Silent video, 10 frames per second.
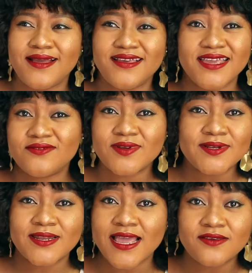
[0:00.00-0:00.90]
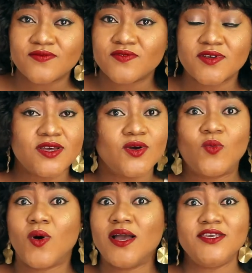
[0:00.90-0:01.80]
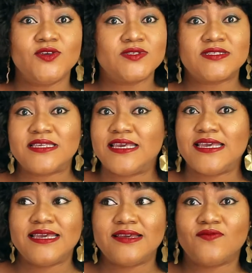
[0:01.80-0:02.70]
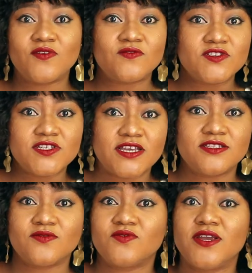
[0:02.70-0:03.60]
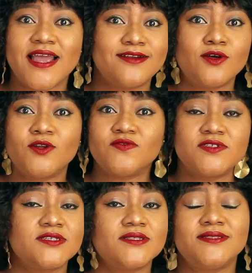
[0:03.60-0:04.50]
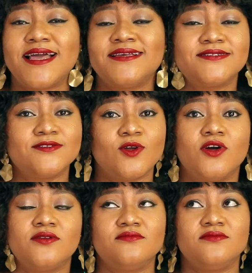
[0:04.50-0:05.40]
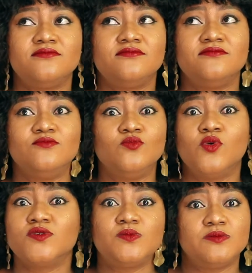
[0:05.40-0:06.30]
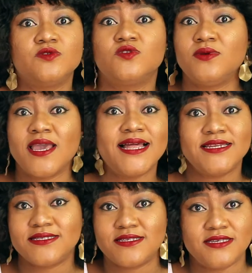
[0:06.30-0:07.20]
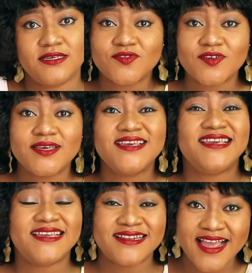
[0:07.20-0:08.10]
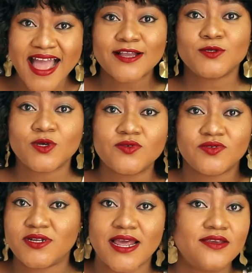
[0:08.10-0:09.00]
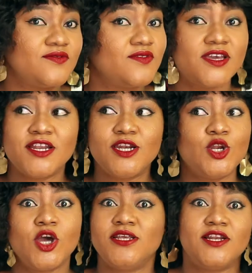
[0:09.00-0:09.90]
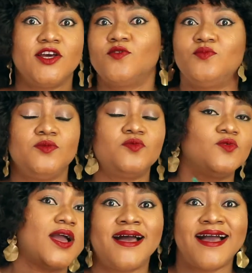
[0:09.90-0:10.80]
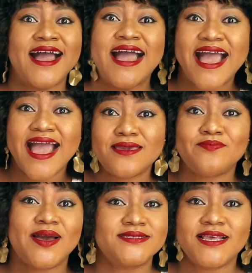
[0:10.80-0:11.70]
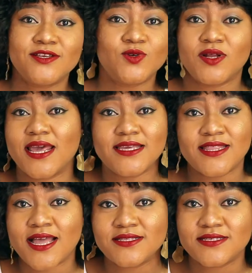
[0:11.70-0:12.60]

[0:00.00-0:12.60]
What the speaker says: In real life, what you see in 50 Shades of Grey and all of this, that's not most people's reality. In actual real life, not a lot of people are hypersexual like that.